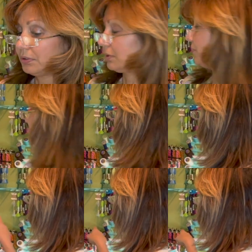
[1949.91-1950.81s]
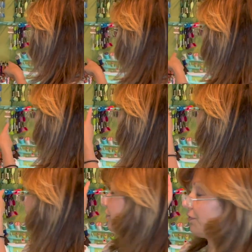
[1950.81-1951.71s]
This is what I use on
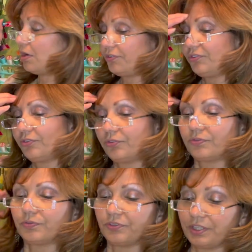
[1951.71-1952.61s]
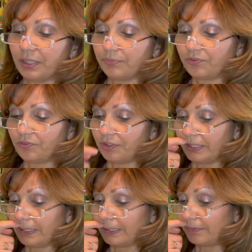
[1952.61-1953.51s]
my flosses for
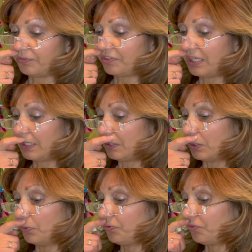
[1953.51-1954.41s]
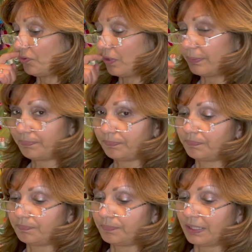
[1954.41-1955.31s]
DMC, and I was getting low, so I
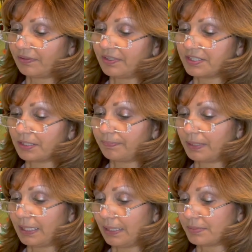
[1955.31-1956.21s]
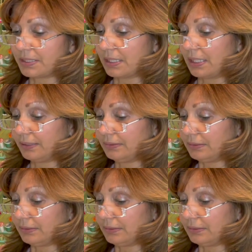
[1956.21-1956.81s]
picked these up on Amazon.